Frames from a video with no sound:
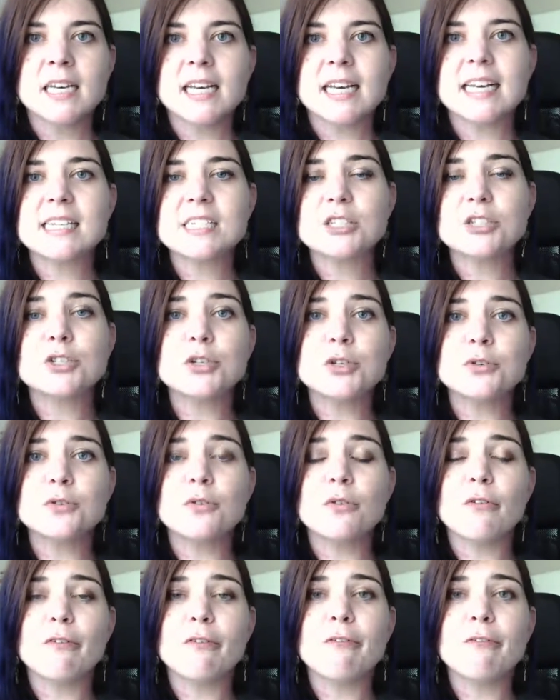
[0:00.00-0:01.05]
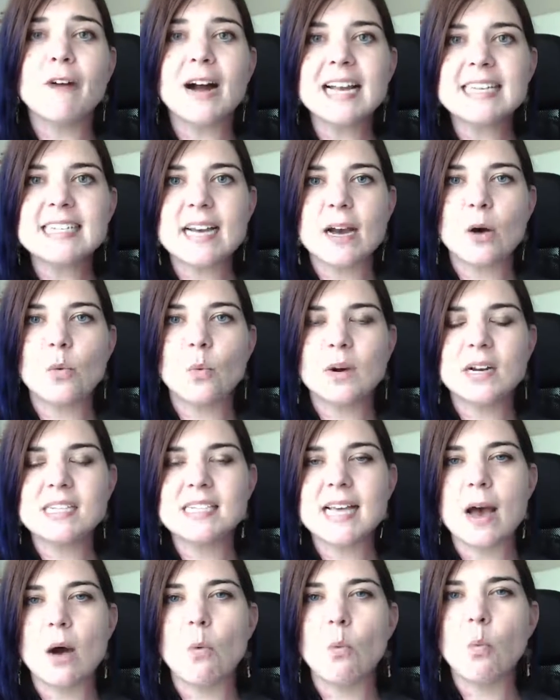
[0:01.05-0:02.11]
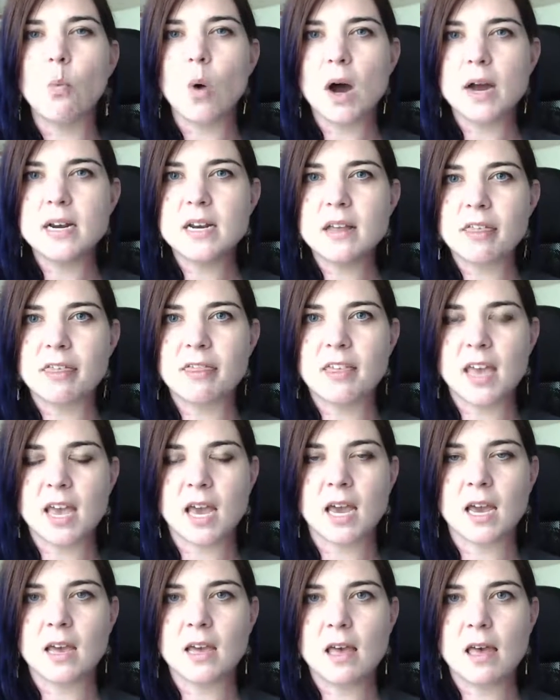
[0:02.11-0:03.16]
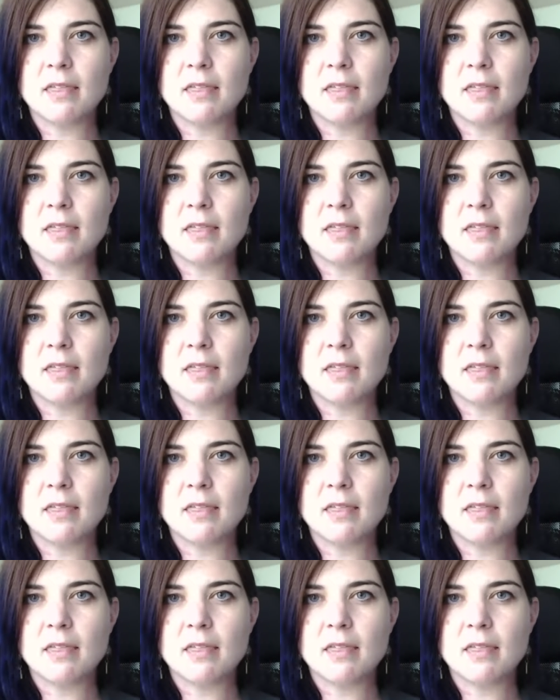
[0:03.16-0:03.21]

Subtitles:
is to find out what is that one thing